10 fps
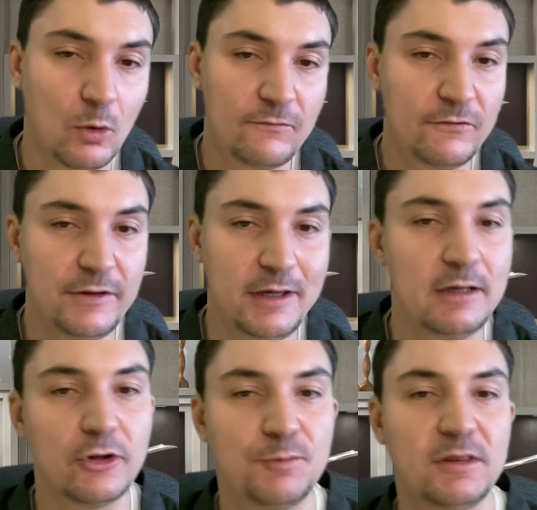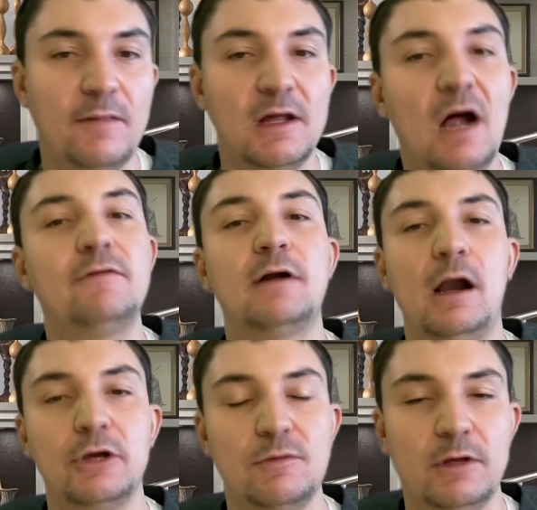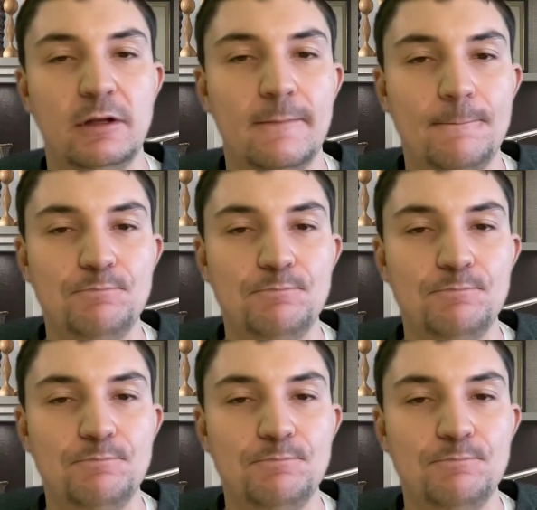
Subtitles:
more for the Eagles, but then the other argument